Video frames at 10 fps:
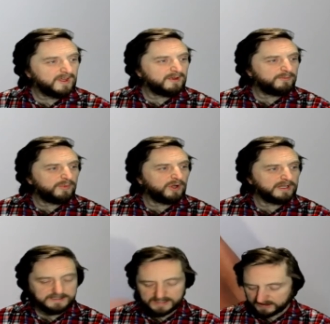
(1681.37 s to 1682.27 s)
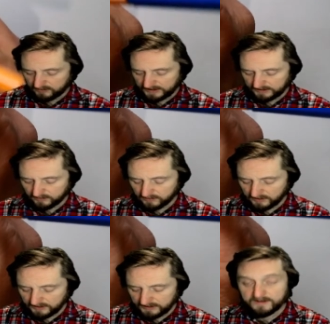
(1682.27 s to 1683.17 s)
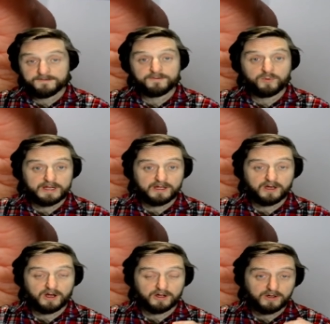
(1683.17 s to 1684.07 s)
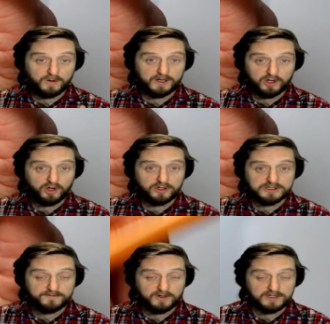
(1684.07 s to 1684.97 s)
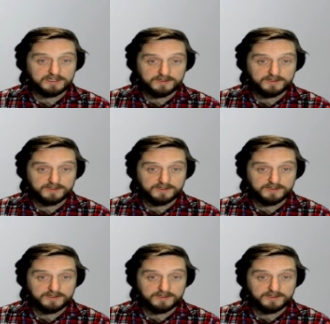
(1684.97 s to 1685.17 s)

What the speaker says: pulling down. Now if we are going at constant velocity,